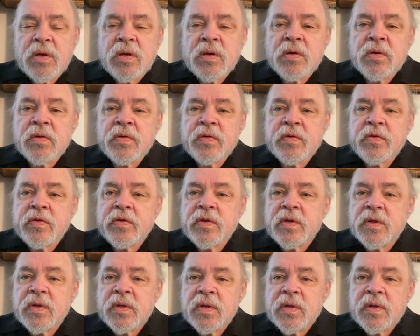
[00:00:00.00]
is
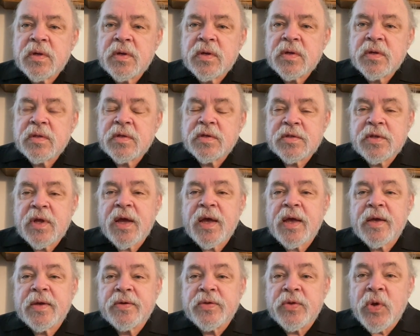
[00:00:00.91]
the
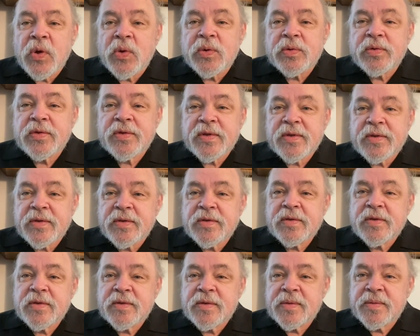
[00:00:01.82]

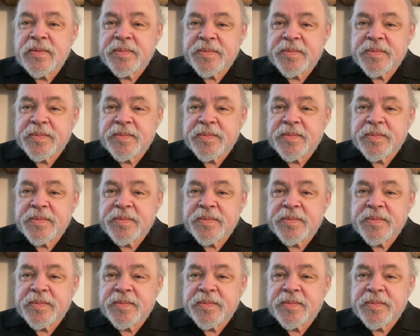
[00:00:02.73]
diagnosis,